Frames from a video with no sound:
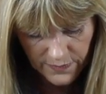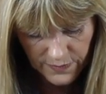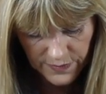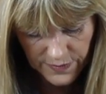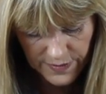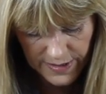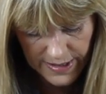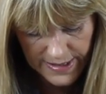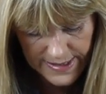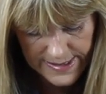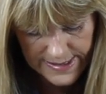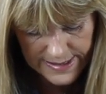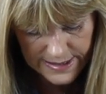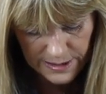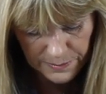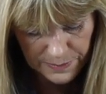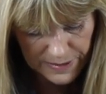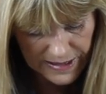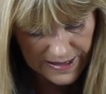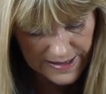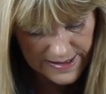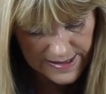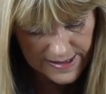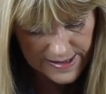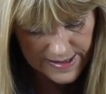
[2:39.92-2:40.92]
These little
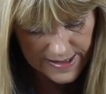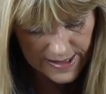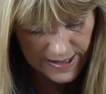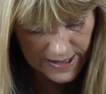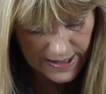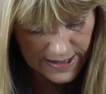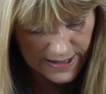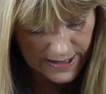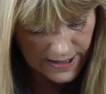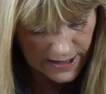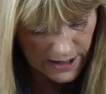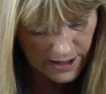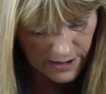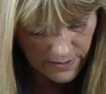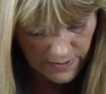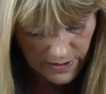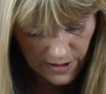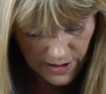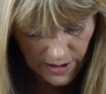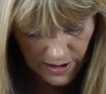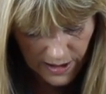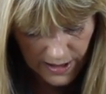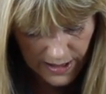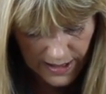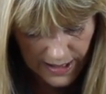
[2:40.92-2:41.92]
pieces here
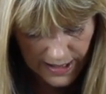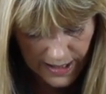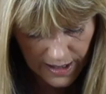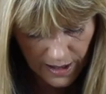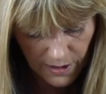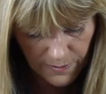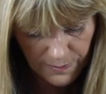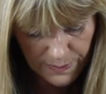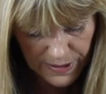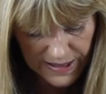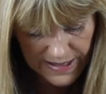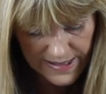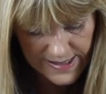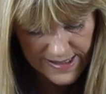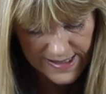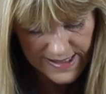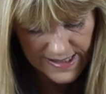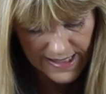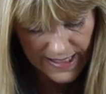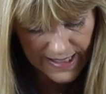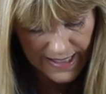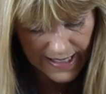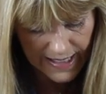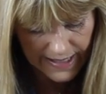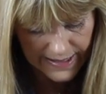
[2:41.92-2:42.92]
are pieces
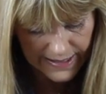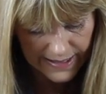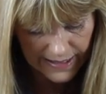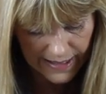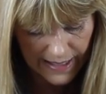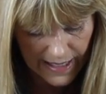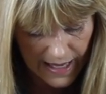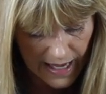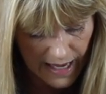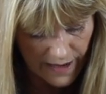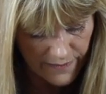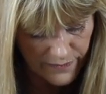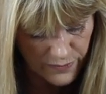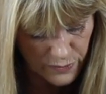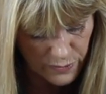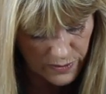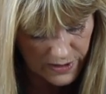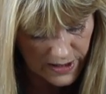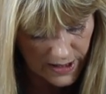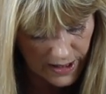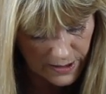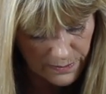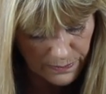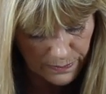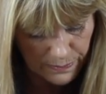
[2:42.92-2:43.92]
I had left
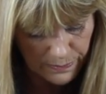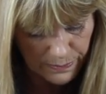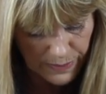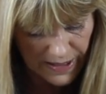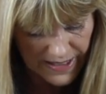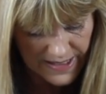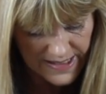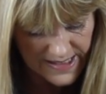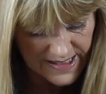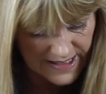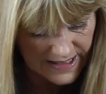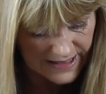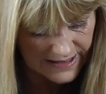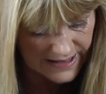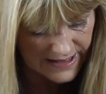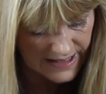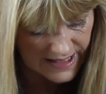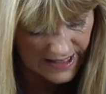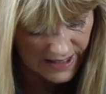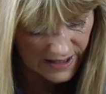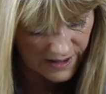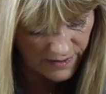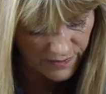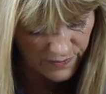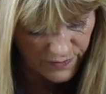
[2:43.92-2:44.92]
when I basically
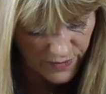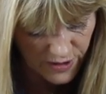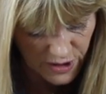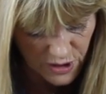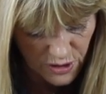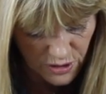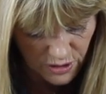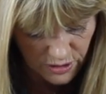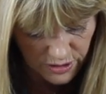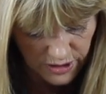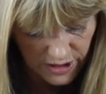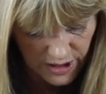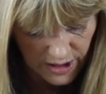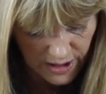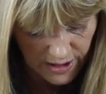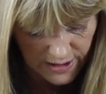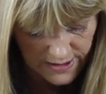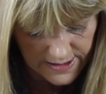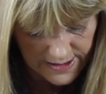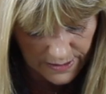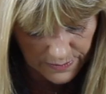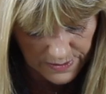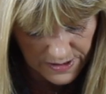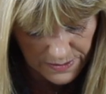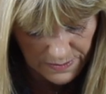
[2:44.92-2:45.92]
nearly finished all the
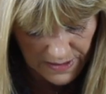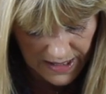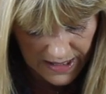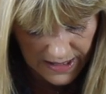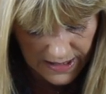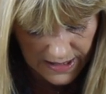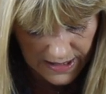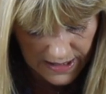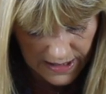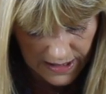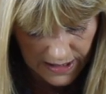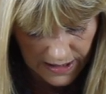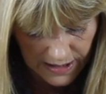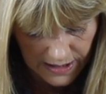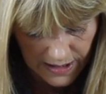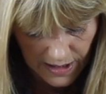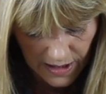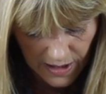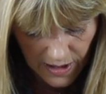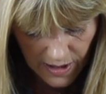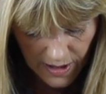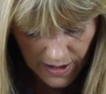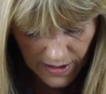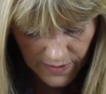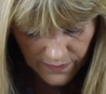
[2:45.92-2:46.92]
cards I was making.
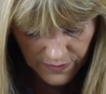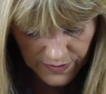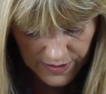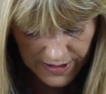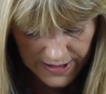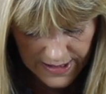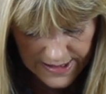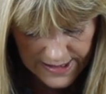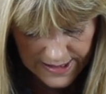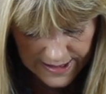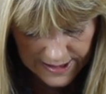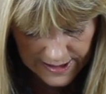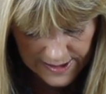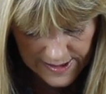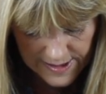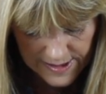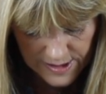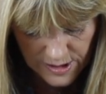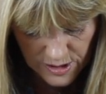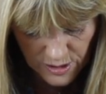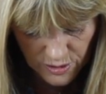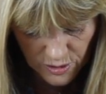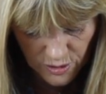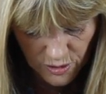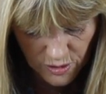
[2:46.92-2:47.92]
These little
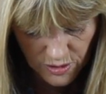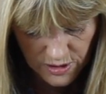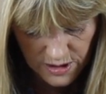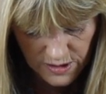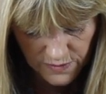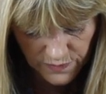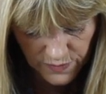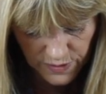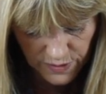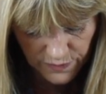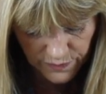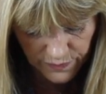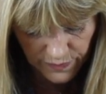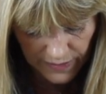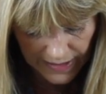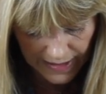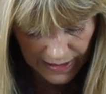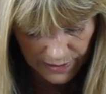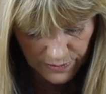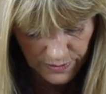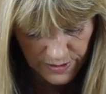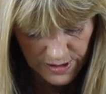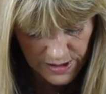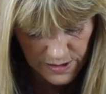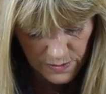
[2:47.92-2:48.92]
stalks for the
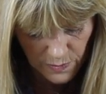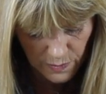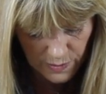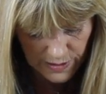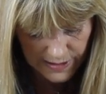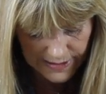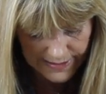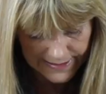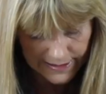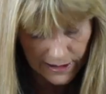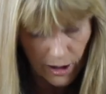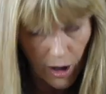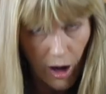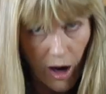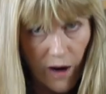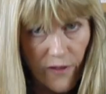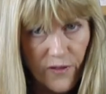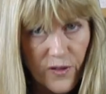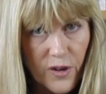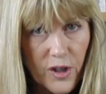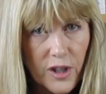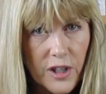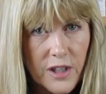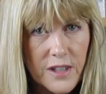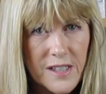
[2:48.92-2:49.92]
flowers were little
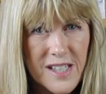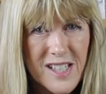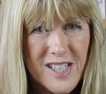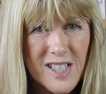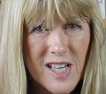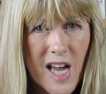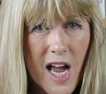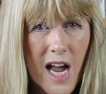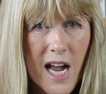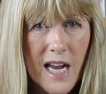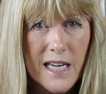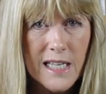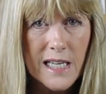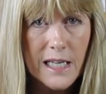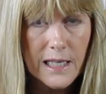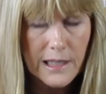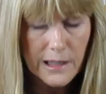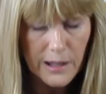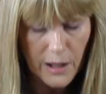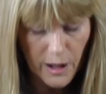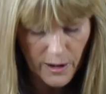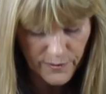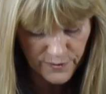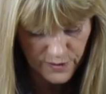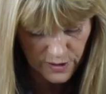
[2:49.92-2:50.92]
offcuts, tiny
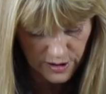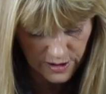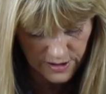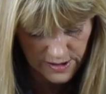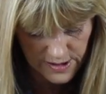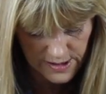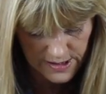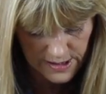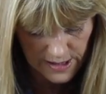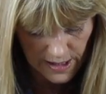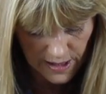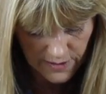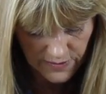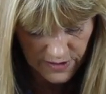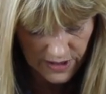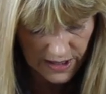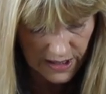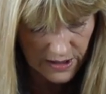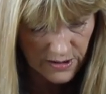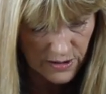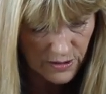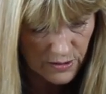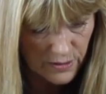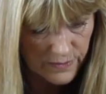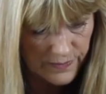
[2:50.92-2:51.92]
little offcuts that
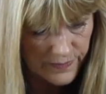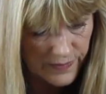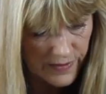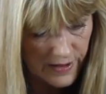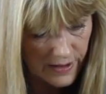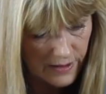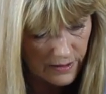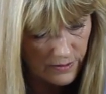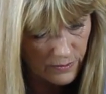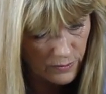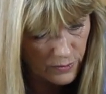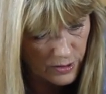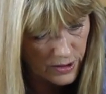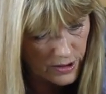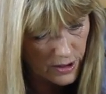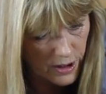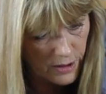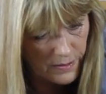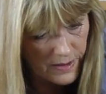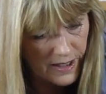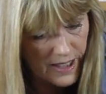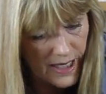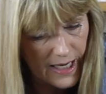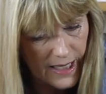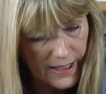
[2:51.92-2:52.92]
I thought would
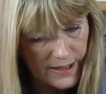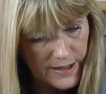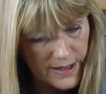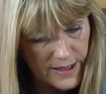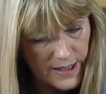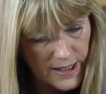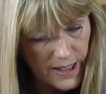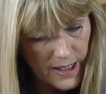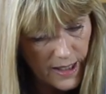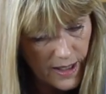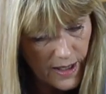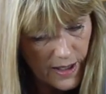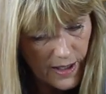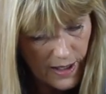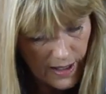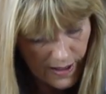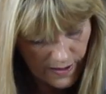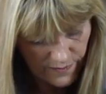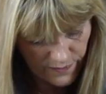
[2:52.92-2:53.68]
come in handy.